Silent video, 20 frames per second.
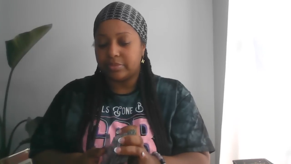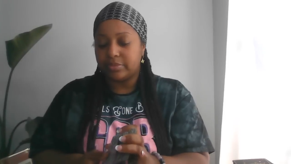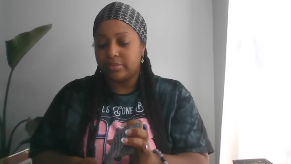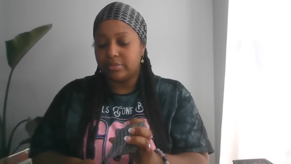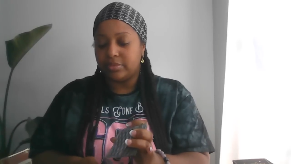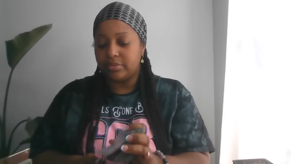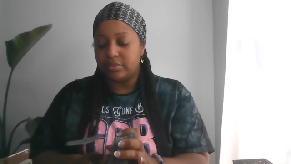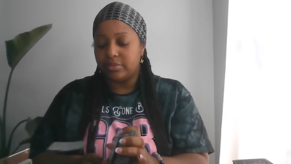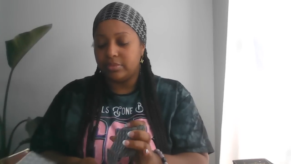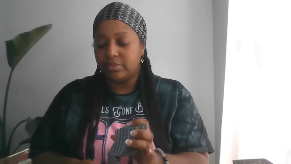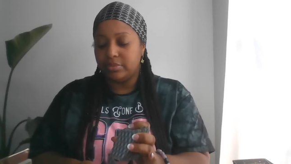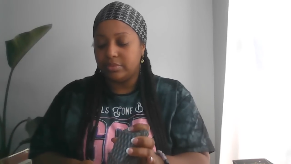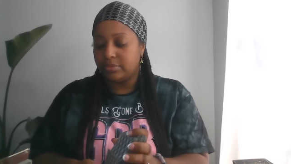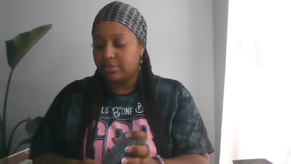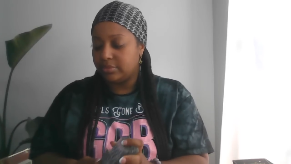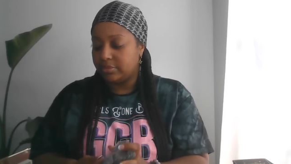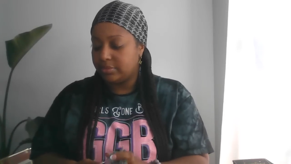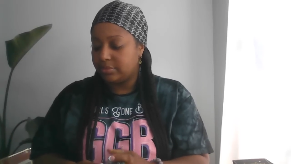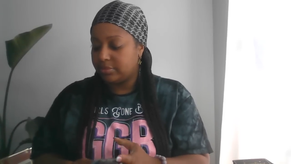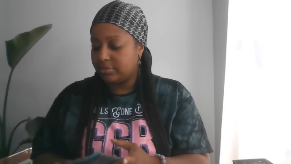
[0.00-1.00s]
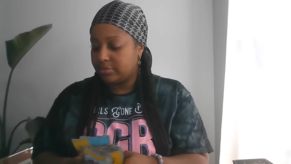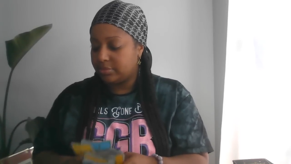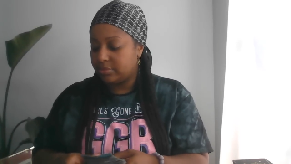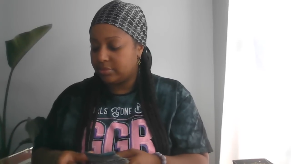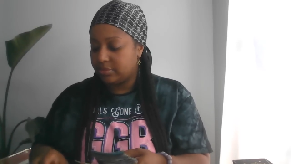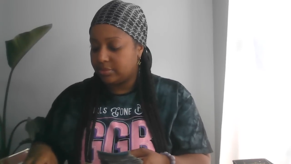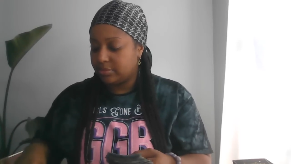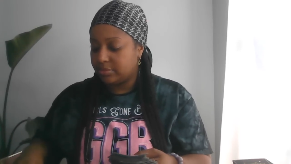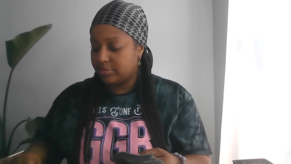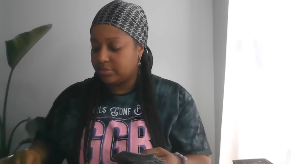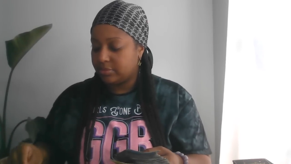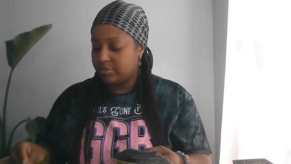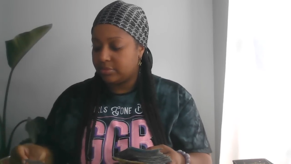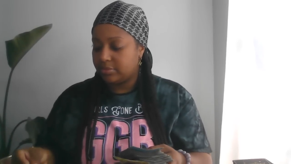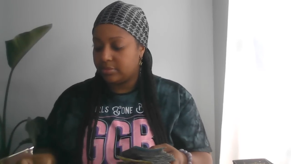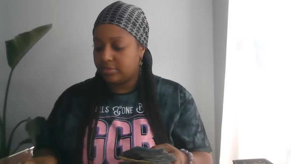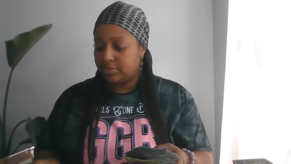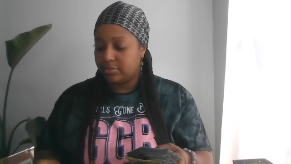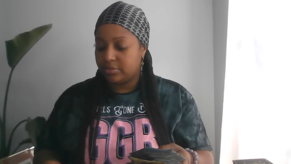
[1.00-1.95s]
No one is speaking in this clip.